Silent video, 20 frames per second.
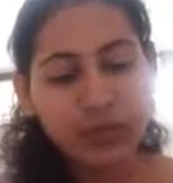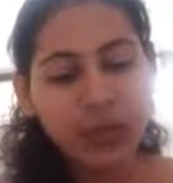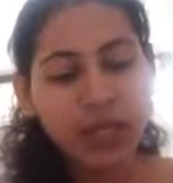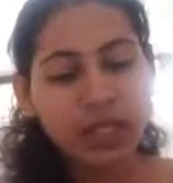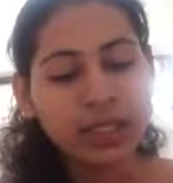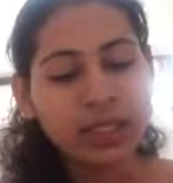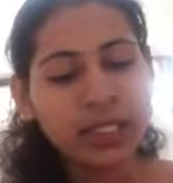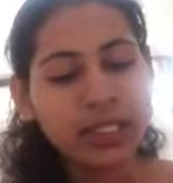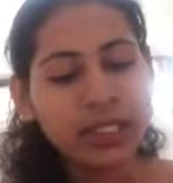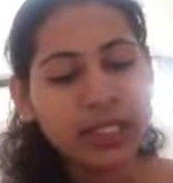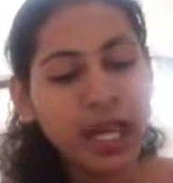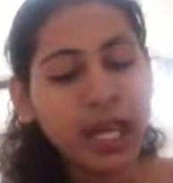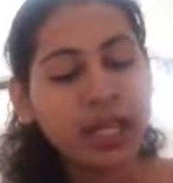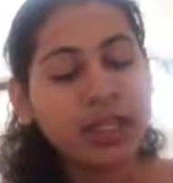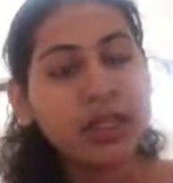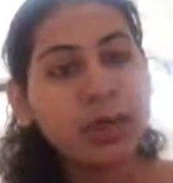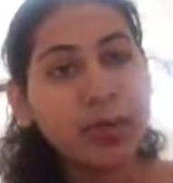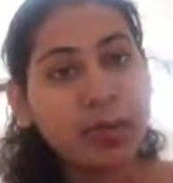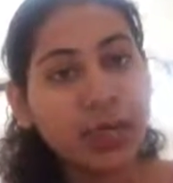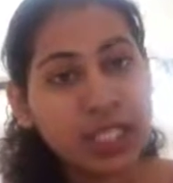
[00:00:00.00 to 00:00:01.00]
These
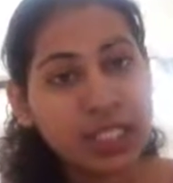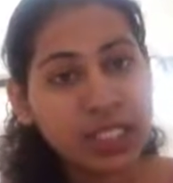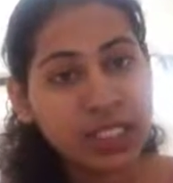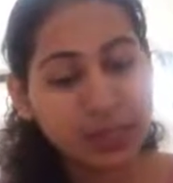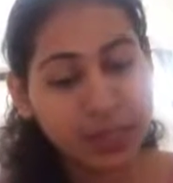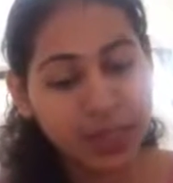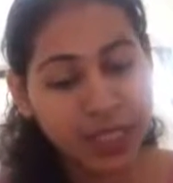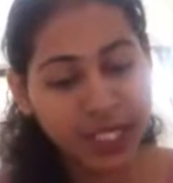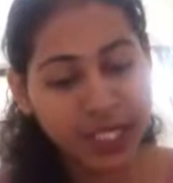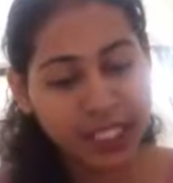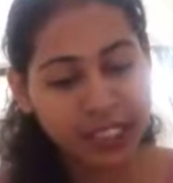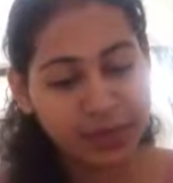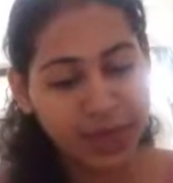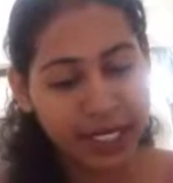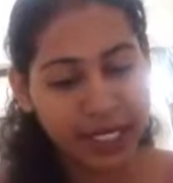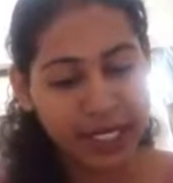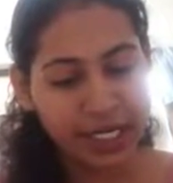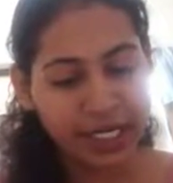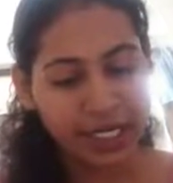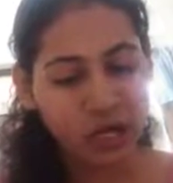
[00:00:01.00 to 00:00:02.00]
are the principal
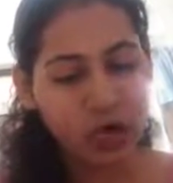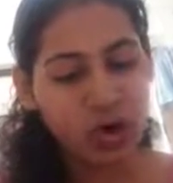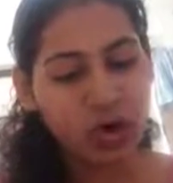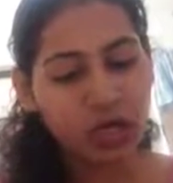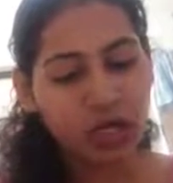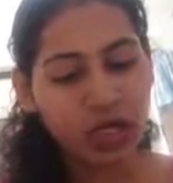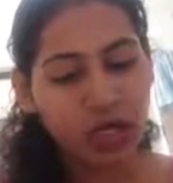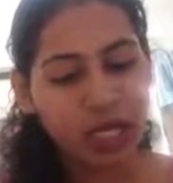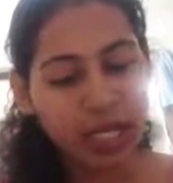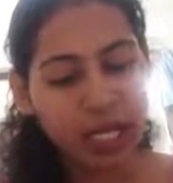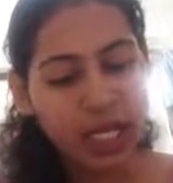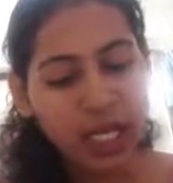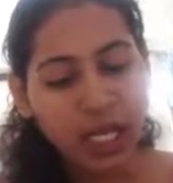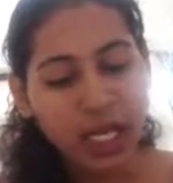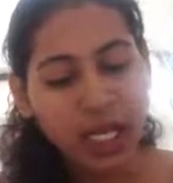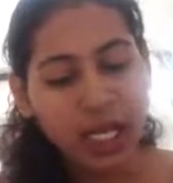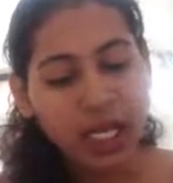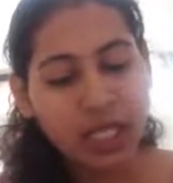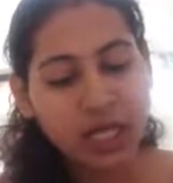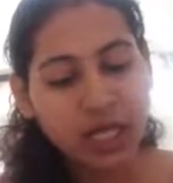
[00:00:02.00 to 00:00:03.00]
respiratory organs.
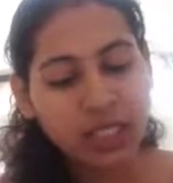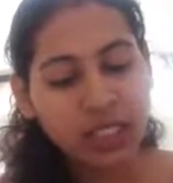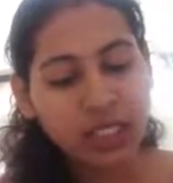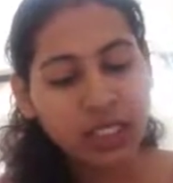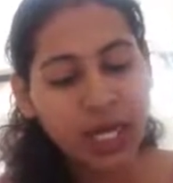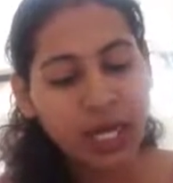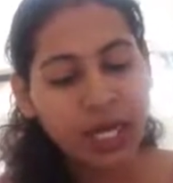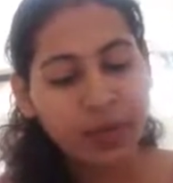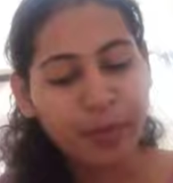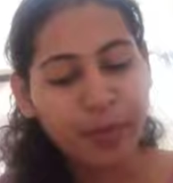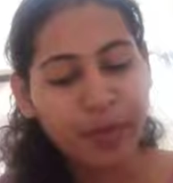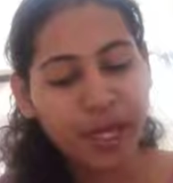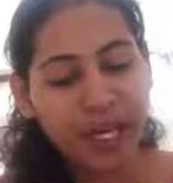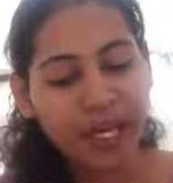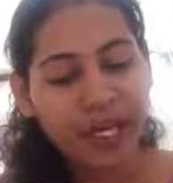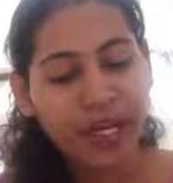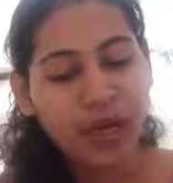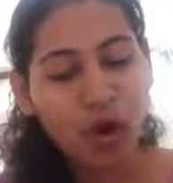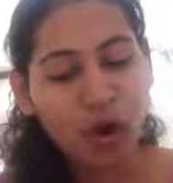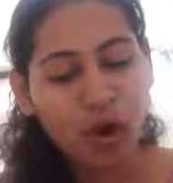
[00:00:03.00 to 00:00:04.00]
Lungs are
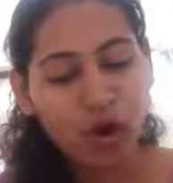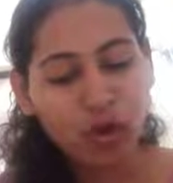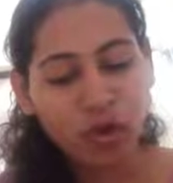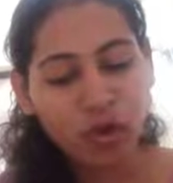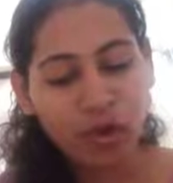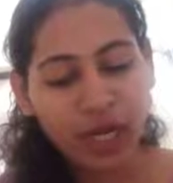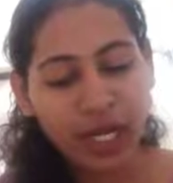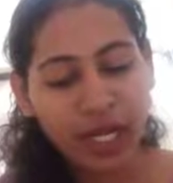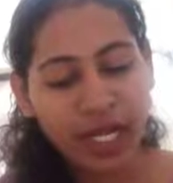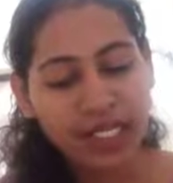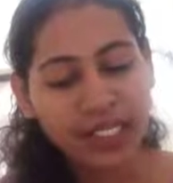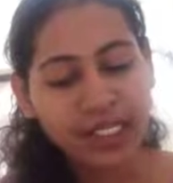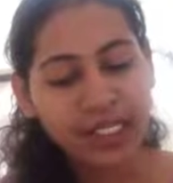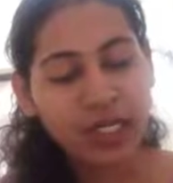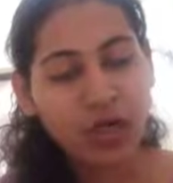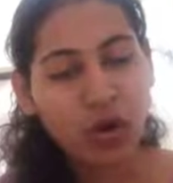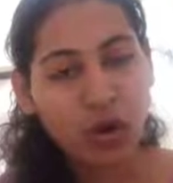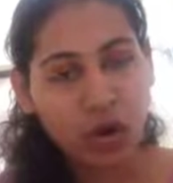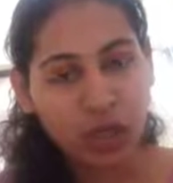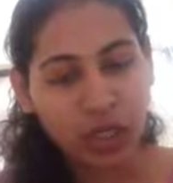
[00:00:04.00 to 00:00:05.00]
paired, hollow,
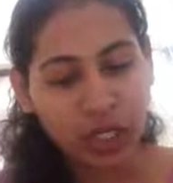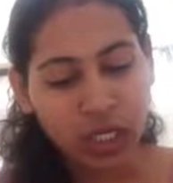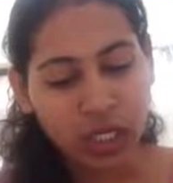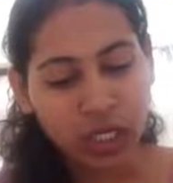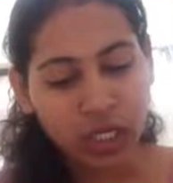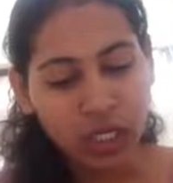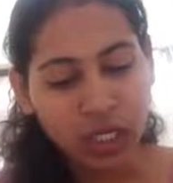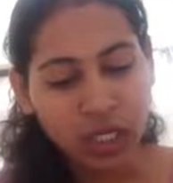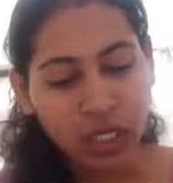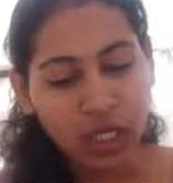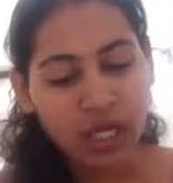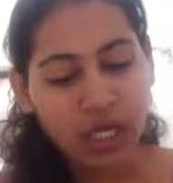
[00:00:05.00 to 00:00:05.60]
elastic organ.